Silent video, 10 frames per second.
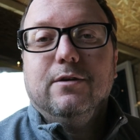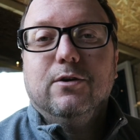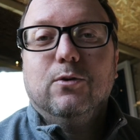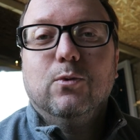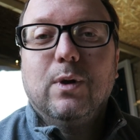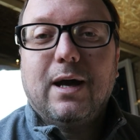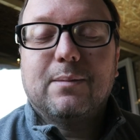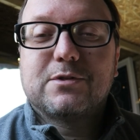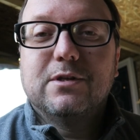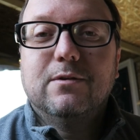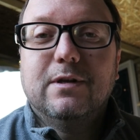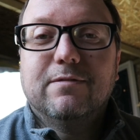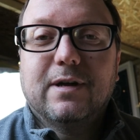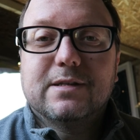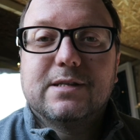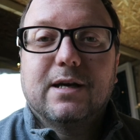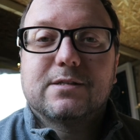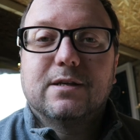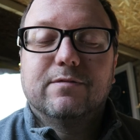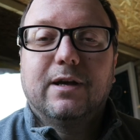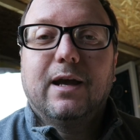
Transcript: You're all absolutely fantastic for